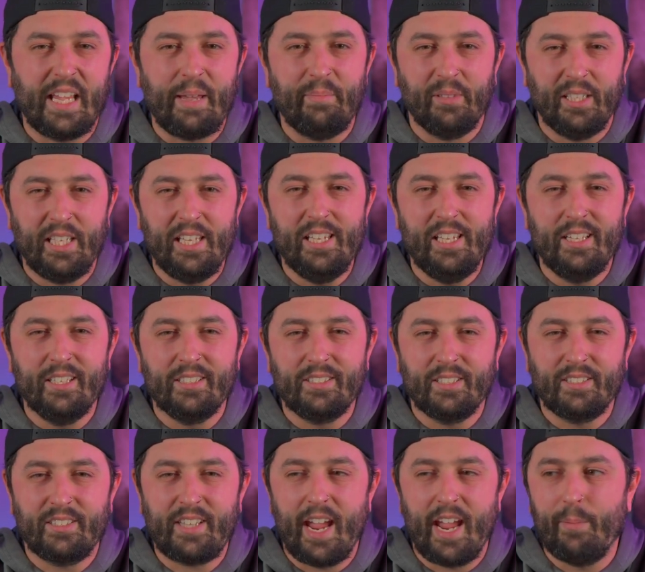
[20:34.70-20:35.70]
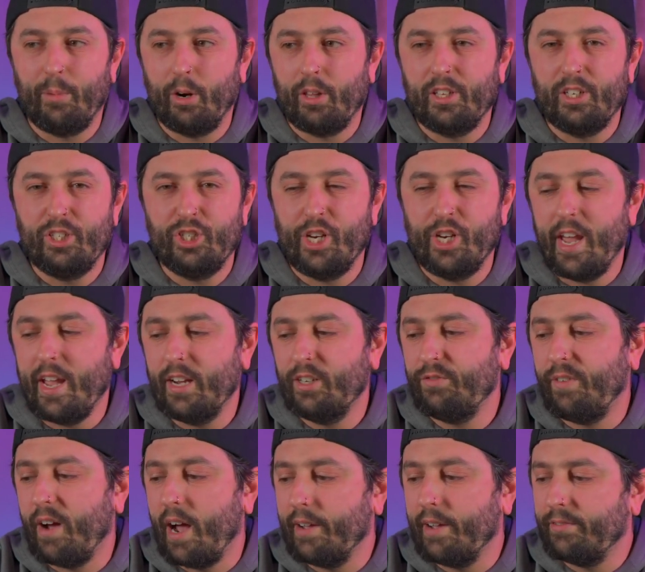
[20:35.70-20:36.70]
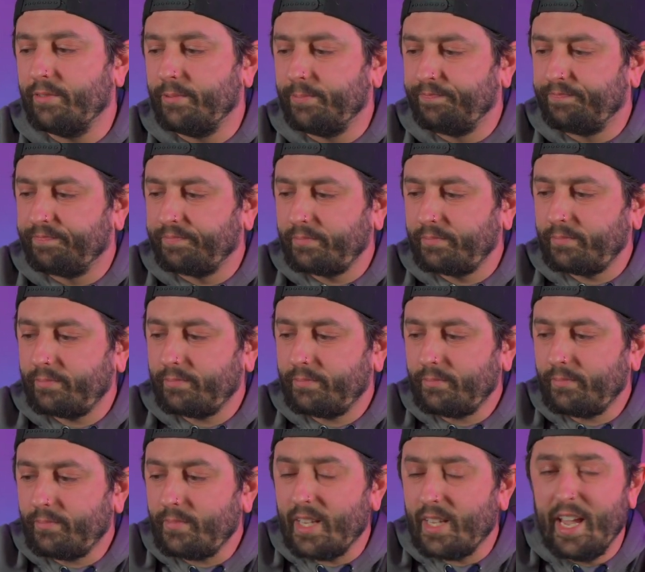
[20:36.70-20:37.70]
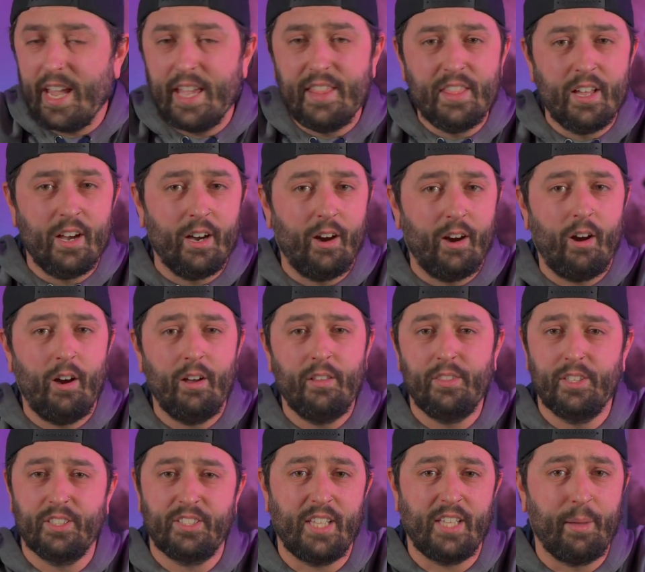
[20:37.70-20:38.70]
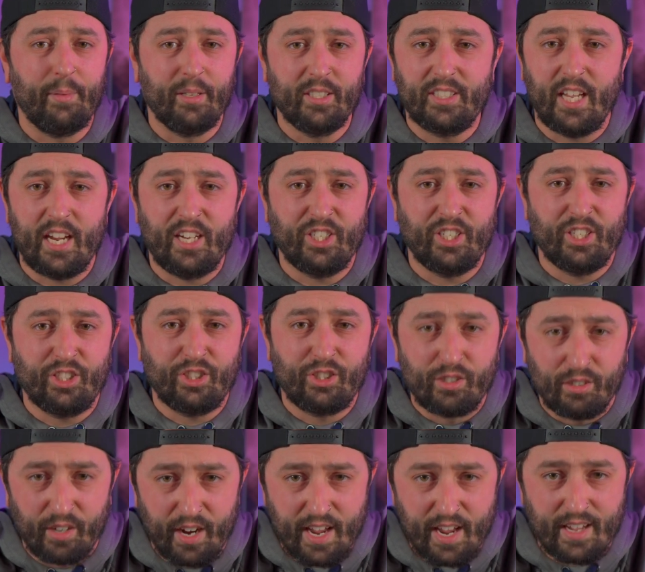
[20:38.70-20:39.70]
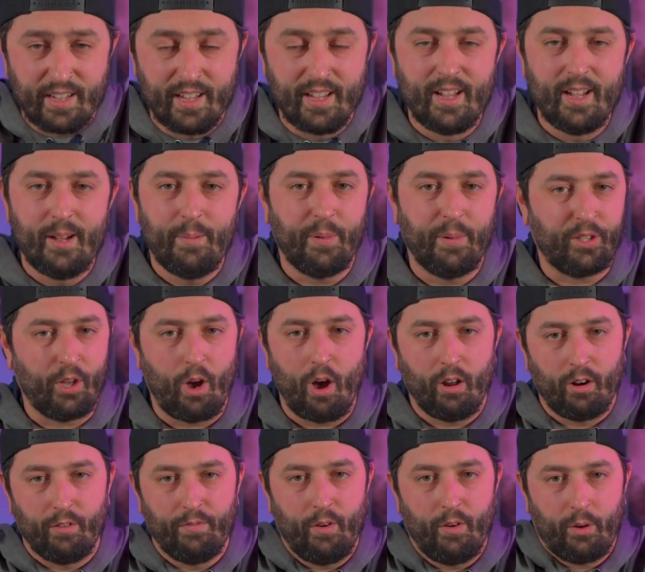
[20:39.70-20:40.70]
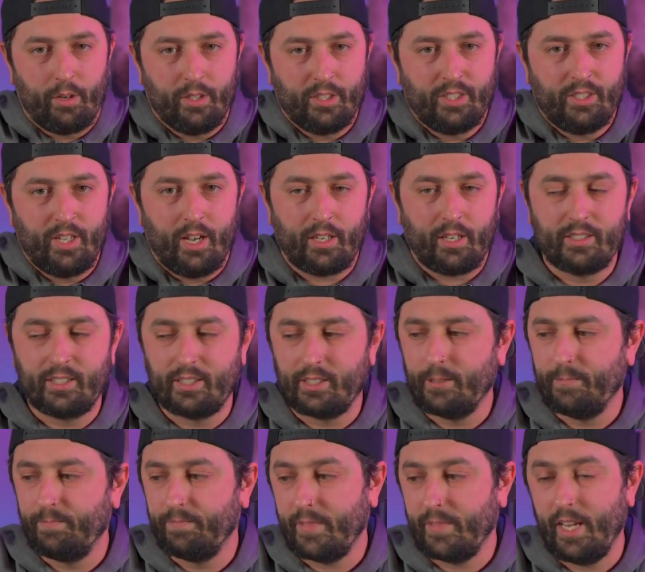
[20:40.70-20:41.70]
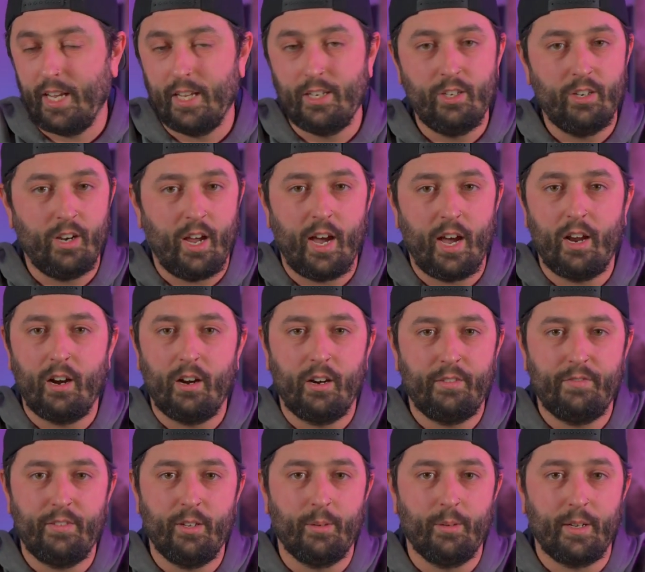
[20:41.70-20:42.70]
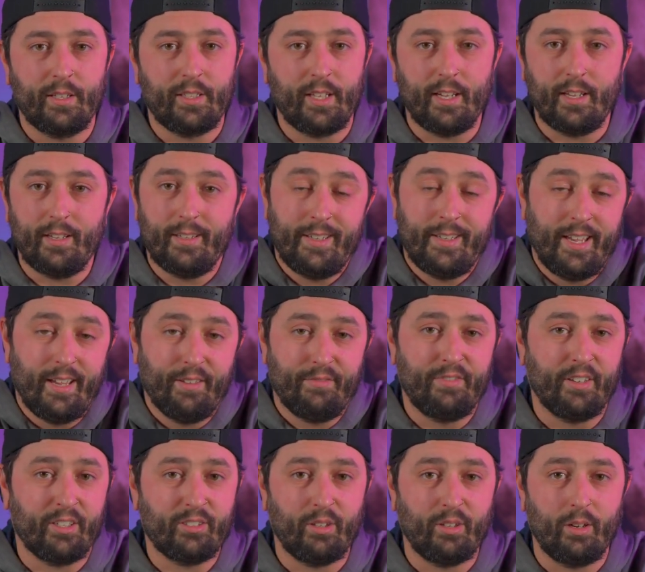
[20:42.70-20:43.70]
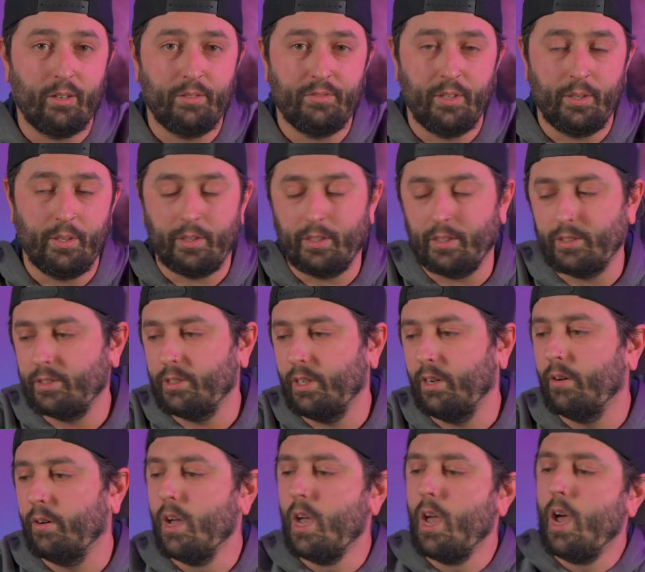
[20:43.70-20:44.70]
league as this camera, the GH5. And the stabilization is great, but the autofocus sucks. And you know how I already feel about that. You can't fix autofocus. So,